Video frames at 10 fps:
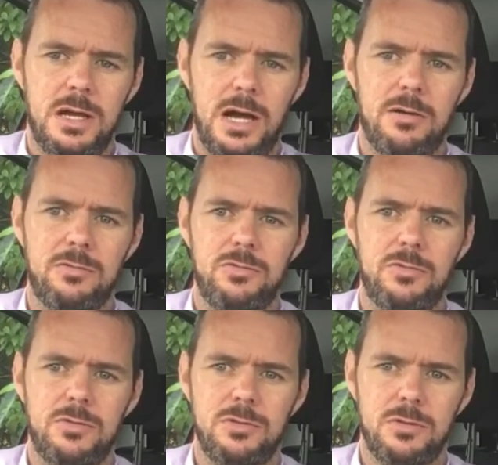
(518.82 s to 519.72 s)
have
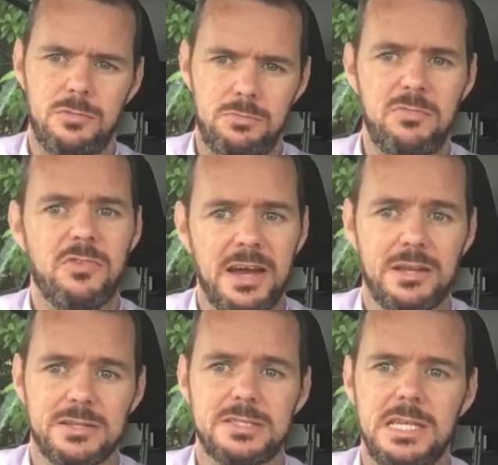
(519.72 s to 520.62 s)
the
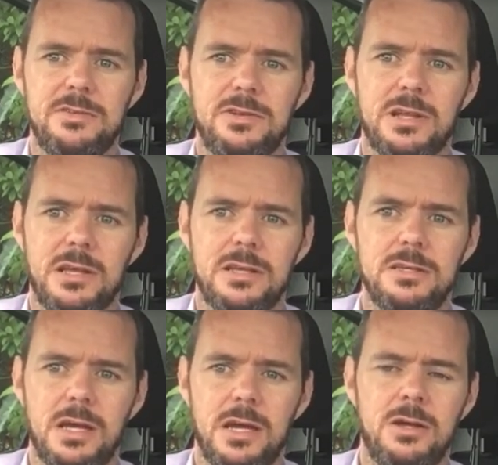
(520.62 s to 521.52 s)
final say, if you
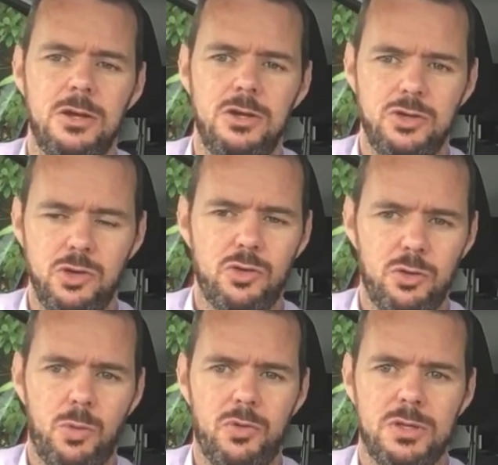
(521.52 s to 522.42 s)
like. Yeah, you're
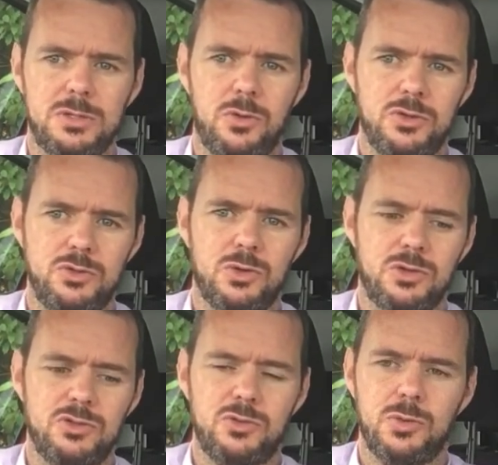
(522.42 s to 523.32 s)
the one that's got the
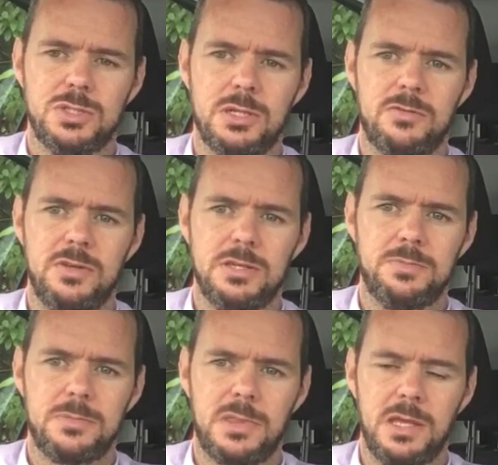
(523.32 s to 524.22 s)
controls at your
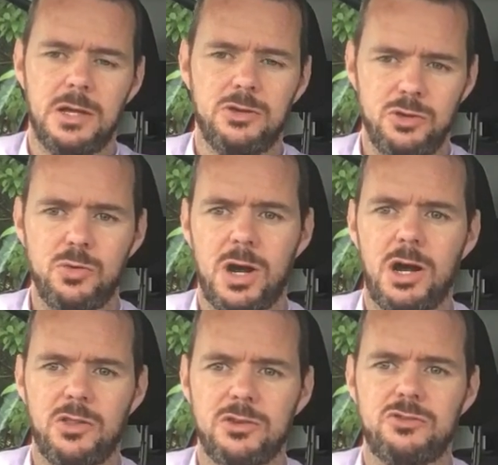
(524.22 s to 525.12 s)
feet. Yeah, you
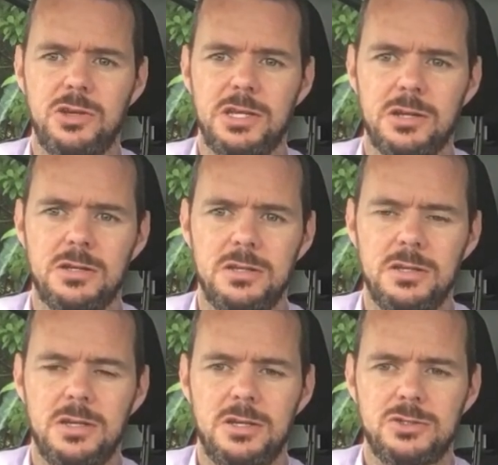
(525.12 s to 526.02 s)
are the trainer.
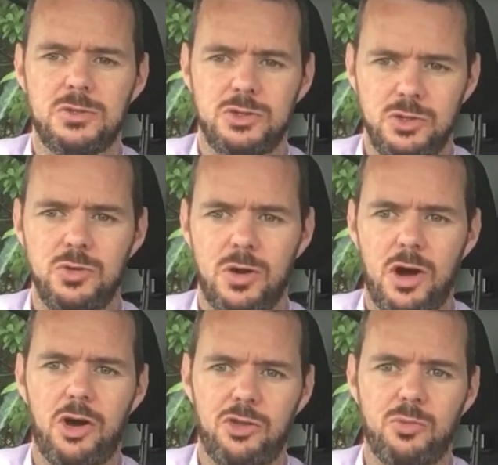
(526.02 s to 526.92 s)
So you
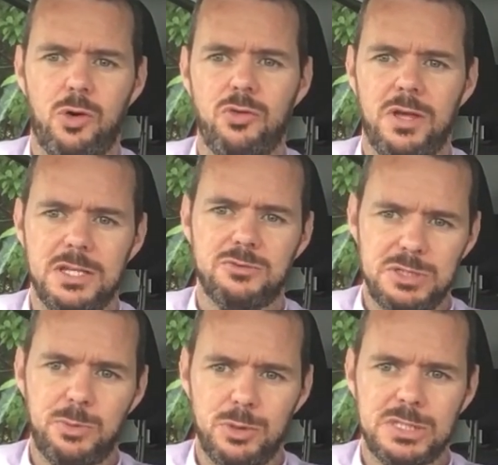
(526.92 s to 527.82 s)
are the one that is
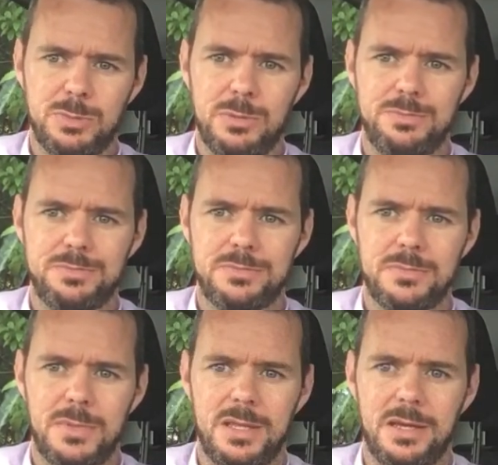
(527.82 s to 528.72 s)
responsible,
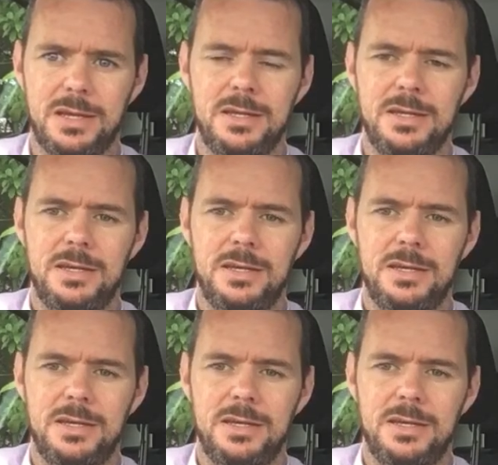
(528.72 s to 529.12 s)
yeah,